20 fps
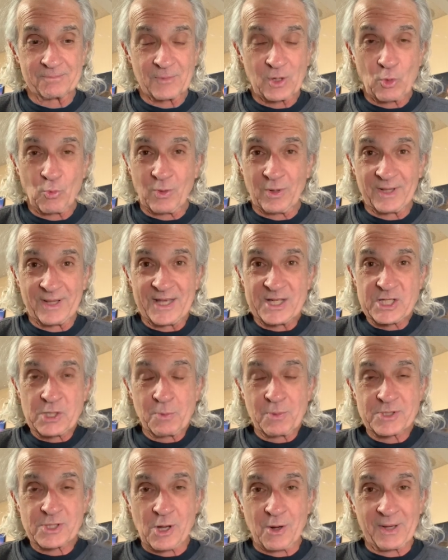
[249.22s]
Religion
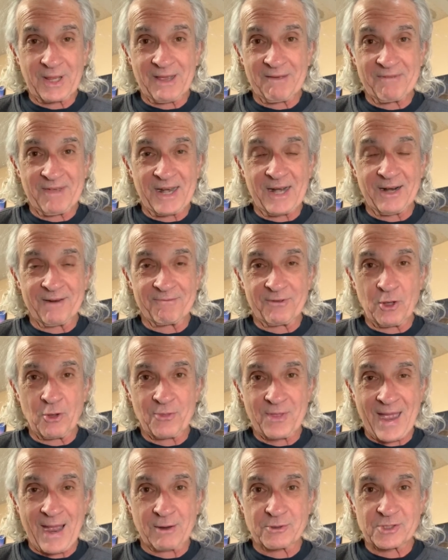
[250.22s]
was only invented a few
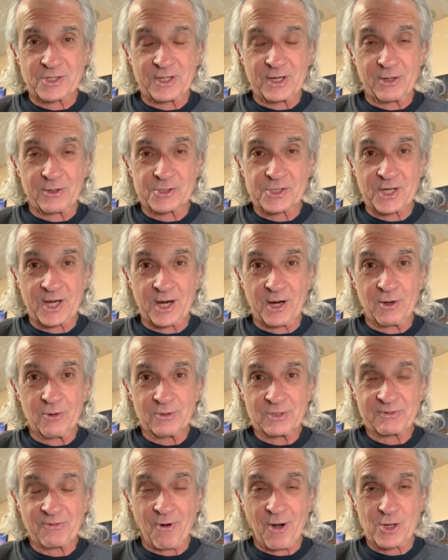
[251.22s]
thousand years ago,
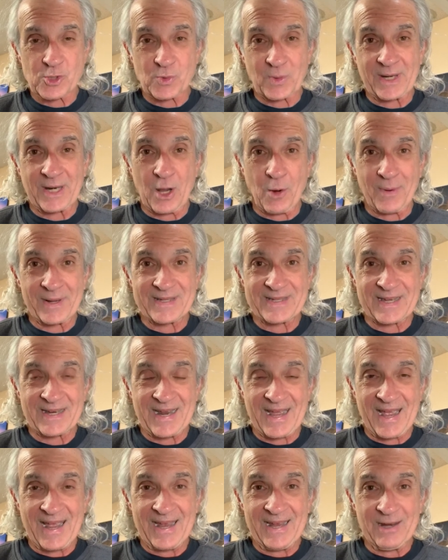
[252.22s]
as far as we know it
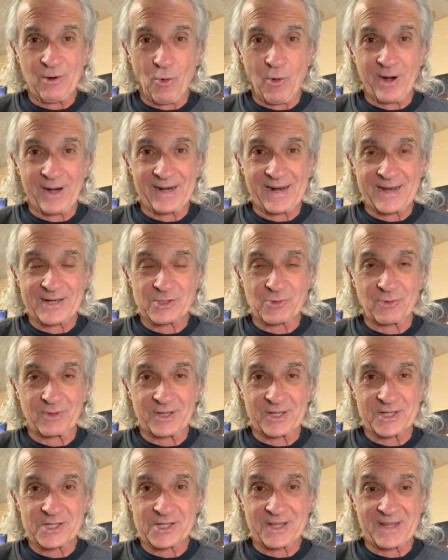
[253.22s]
today. Organized
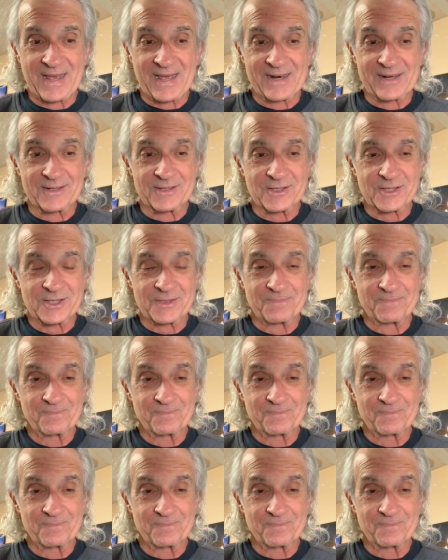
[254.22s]
religion, that is.